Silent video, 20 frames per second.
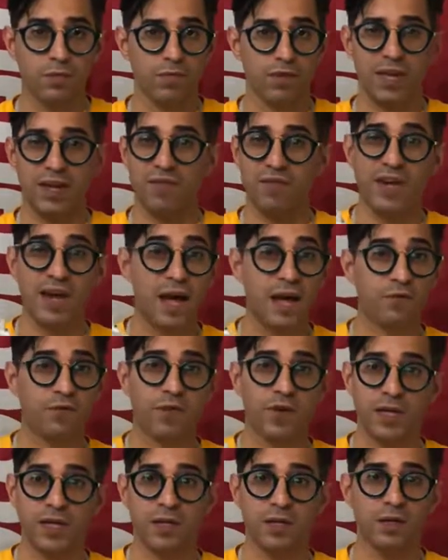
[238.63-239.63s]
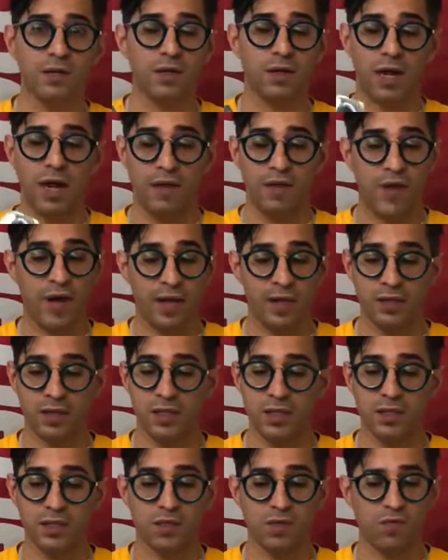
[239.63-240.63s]
They have not faded. I've had
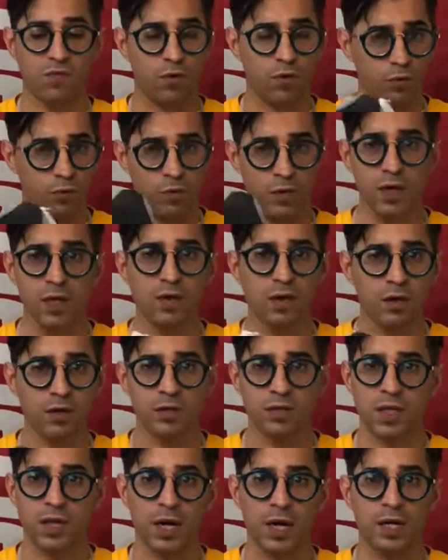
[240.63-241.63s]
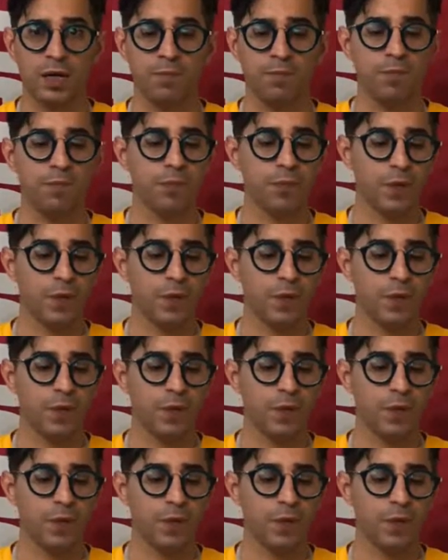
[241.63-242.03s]
these for a really long time.